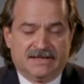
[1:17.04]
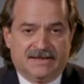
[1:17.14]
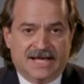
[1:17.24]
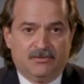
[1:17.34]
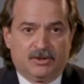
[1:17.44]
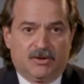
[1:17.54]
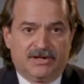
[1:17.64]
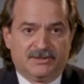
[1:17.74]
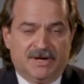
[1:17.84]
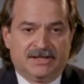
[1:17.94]
that would
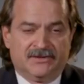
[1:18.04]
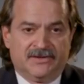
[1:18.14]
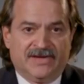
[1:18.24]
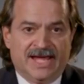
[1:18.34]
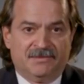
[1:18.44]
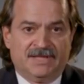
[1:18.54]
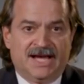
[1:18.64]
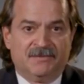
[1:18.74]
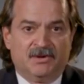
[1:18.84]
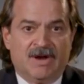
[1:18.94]
correspond to the same
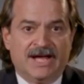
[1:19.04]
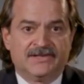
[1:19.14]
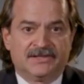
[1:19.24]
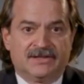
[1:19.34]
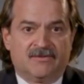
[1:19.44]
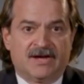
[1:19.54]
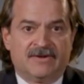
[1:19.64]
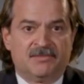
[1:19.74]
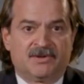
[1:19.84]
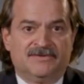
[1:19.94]
time horizon
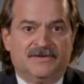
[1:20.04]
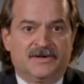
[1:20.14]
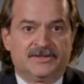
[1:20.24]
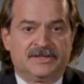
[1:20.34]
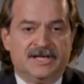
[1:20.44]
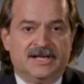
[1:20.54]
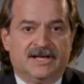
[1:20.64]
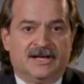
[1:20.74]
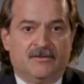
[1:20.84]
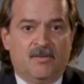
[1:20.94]
around April 1st,
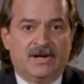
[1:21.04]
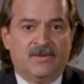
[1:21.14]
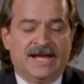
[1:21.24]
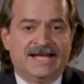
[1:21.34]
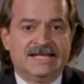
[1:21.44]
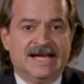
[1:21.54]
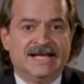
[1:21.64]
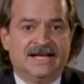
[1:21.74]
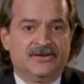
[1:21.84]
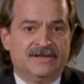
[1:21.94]
when we had
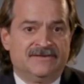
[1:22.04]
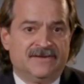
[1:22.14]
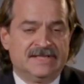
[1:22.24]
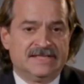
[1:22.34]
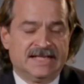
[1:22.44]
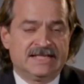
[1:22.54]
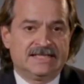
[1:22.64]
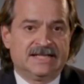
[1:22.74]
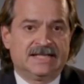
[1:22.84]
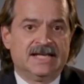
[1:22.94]

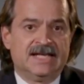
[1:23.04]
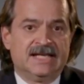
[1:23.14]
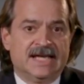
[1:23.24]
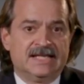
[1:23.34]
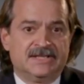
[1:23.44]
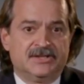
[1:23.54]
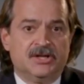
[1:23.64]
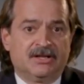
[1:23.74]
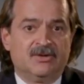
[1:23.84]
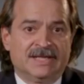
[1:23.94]
956 cases
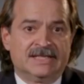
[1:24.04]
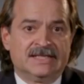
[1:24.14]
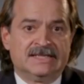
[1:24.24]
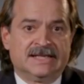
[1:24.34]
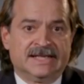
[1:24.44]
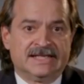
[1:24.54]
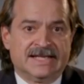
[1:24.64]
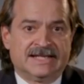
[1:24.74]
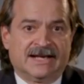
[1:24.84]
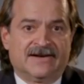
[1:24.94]
documented in
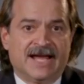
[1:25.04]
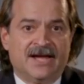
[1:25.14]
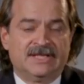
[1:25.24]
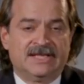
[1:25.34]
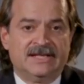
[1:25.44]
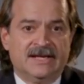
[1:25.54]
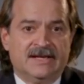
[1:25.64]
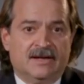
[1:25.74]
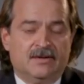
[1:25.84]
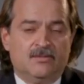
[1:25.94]
Santa Clara County,
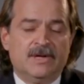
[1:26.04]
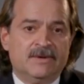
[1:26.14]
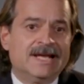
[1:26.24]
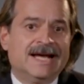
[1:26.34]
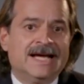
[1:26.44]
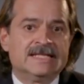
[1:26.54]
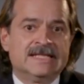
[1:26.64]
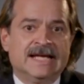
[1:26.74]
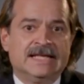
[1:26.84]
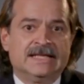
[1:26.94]
we
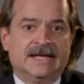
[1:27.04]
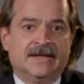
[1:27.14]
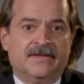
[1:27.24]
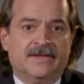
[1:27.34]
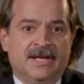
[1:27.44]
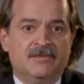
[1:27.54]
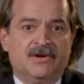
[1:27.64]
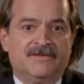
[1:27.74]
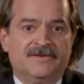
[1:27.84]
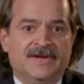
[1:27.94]
realized that the
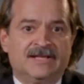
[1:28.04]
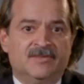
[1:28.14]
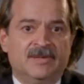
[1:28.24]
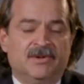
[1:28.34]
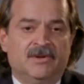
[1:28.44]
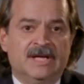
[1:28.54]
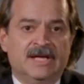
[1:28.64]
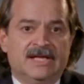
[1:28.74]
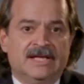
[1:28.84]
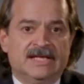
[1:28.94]
number of infected people
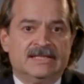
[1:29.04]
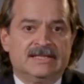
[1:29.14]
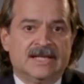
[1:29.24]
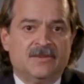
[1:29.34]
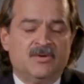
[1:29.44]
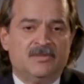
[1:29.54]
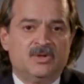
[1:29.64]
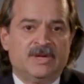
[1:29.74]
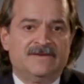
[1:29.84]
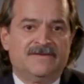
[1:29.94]
is somewhere
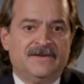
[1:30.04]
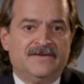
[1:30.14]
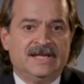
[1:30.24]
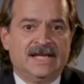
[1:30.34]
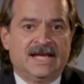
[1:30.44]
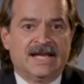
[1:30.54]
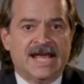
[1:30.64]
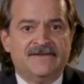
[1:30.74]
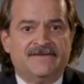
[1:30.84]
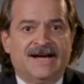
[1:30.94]
between 50 and
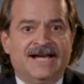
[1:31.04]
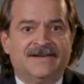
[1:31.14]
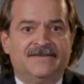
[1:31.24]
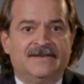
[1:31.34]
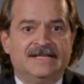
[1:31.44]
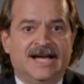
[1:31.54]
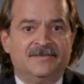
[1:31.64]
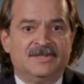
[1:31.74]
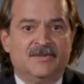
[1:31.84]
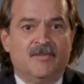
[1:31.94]
85
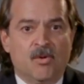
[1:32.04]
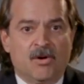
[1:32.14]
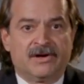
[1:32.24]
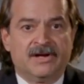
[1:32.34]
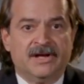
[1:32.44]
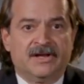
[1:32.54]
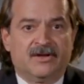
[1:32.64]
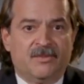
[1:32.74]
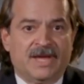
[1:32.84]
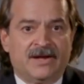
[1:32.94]
times more
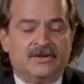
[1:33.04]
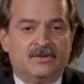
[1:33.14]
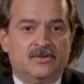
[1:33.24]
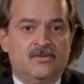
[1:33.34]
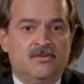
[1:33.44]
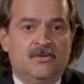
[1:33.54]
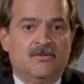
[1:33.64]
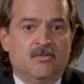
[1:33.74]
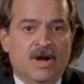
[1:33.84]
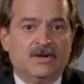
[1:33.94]
compared to
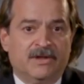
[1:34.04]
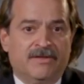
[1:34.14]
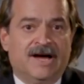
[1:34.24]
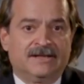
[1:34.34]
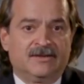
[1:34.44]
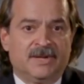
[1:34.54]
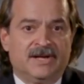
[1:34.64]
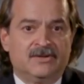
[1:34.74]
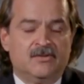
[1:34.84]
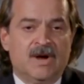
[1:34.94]
what we thought,
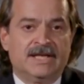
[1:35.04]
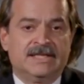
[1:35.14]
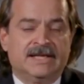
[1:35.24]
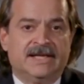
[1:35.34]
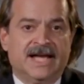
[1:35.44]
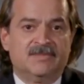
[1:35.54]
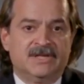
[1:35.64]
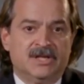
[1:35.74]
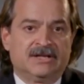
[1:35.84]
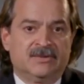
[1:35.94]
compared to what had
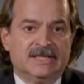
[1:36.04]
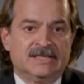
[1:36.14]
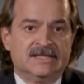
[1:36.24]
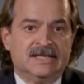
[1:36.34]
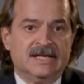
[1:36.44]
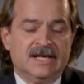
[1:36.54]
been documented.